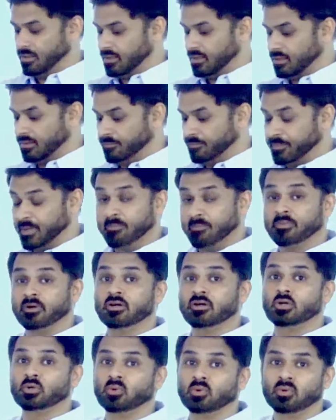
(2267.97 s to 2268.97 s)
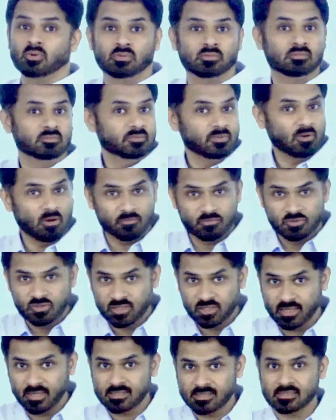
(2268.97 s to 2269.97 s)
paper 2 of
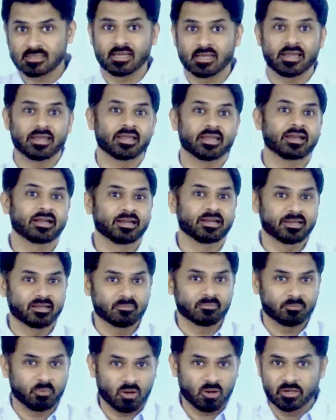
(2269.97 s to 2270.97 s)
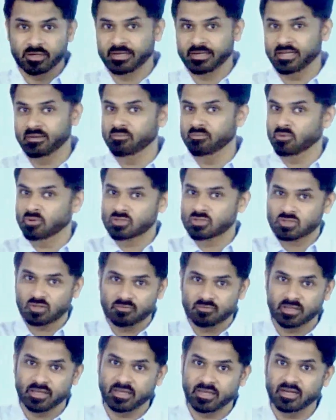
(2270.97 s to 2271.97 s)
GS, like Indian polity, most of
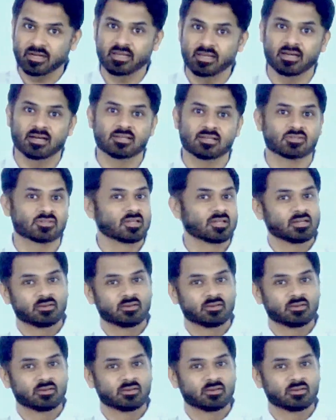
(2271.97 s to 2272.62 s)
the areas,